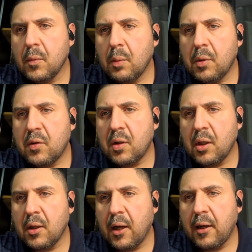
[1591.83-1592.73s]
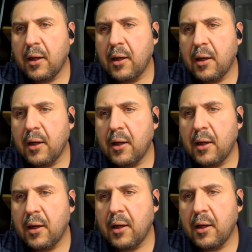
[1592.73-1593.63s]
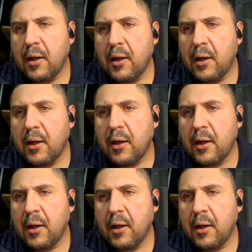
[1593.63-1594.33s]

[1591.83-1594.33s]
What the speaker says: me see. I gotta catch up on some of these.